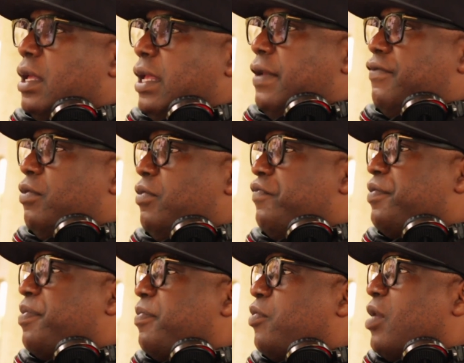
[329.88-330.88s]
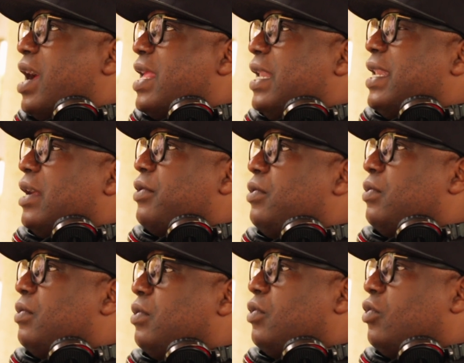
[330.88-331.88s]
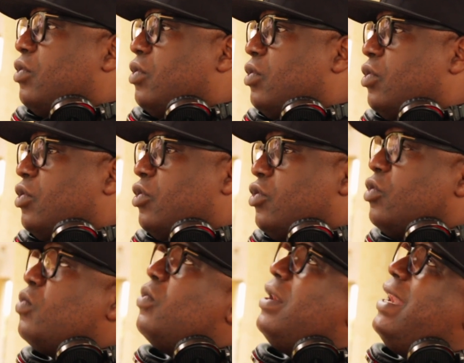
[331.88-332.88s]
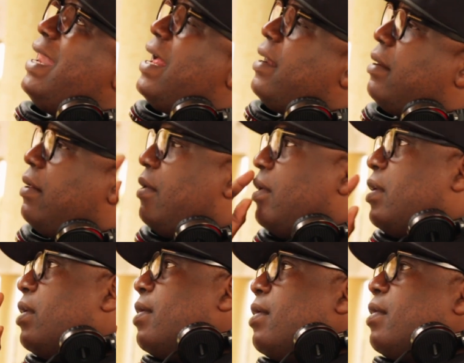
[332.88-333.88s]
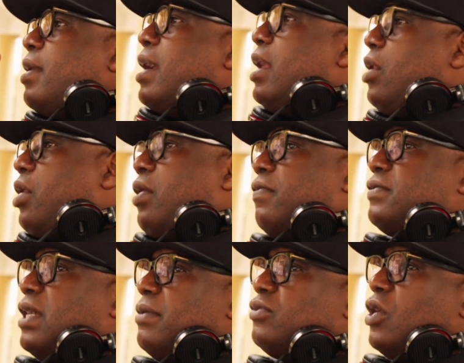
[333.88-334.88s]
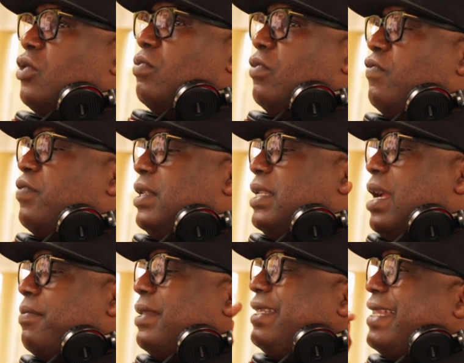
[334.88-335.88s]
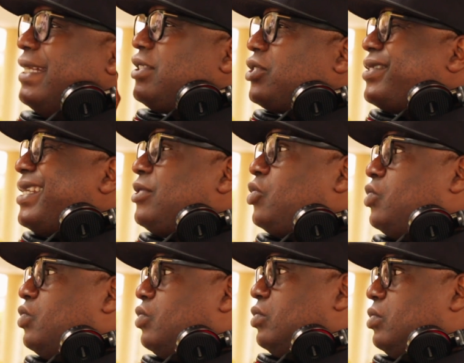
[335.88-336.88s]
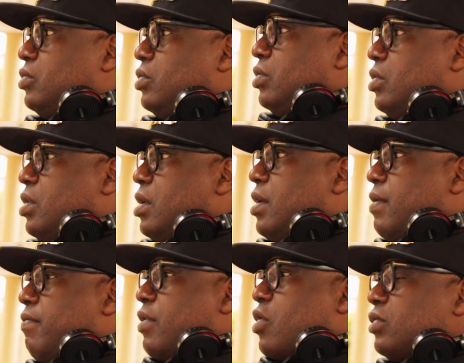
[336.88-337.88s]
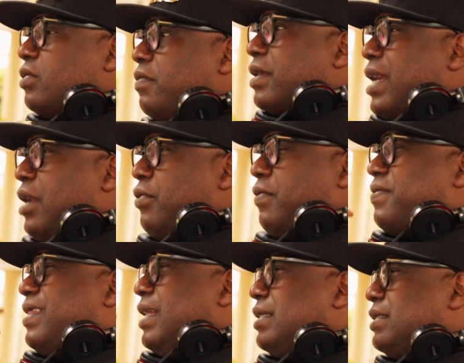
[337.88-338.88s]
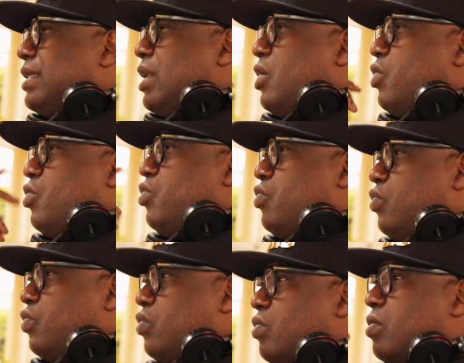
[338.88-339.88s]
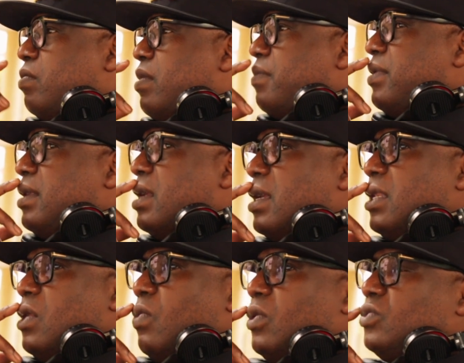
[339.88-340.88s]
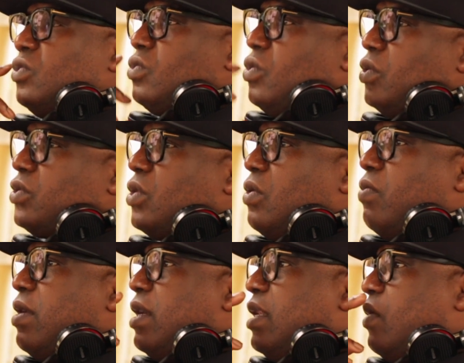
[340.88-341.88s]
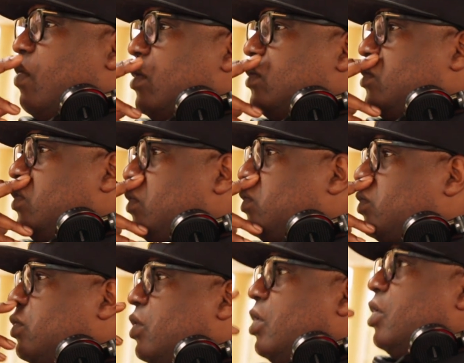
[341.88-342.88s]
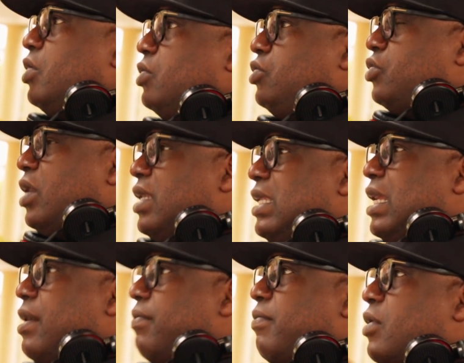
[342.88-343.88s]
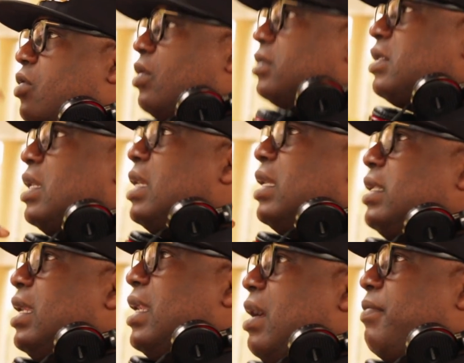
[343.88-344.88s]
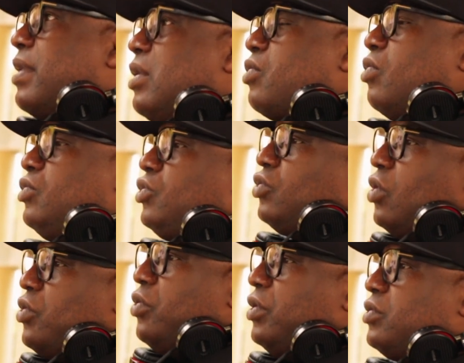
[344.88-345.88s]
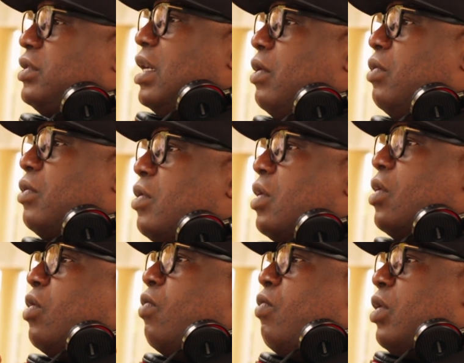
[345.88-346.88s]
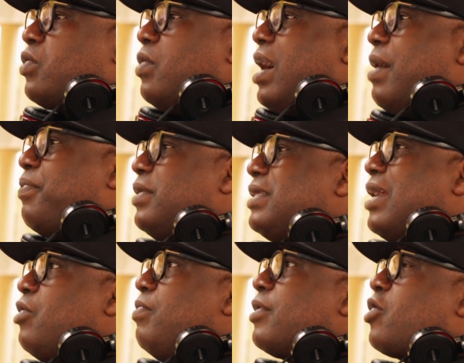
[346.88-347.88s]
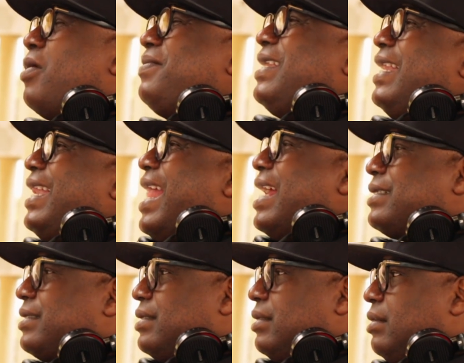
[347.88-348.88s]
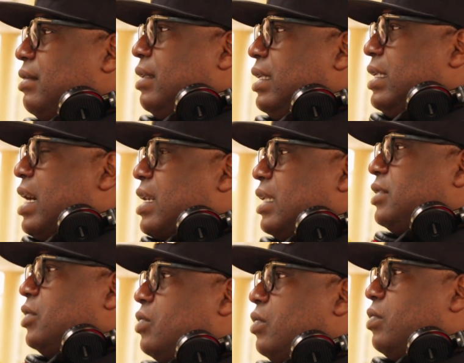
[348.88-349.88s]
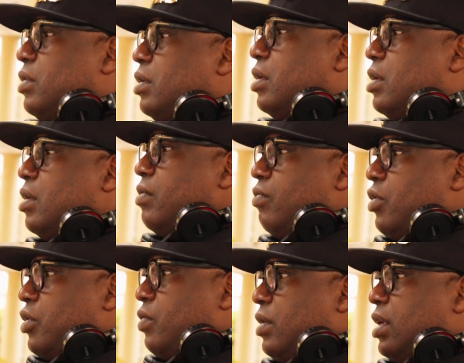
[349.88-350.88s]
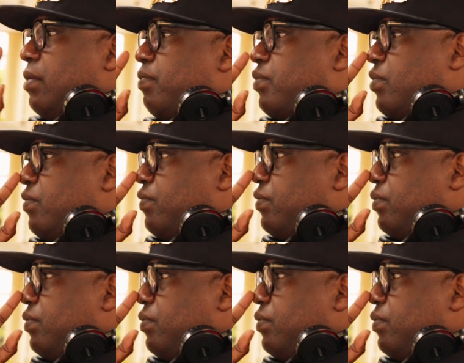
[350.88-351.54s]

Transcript: If you move with people higher than you, you will learn. A lot of times when you move with them, they stretch you because of the kind of things they do. Maybe they want to go somewhere, they want you to join them because they now begin to draw you into their own. What will happen is that you become the last in their category, but you will improve.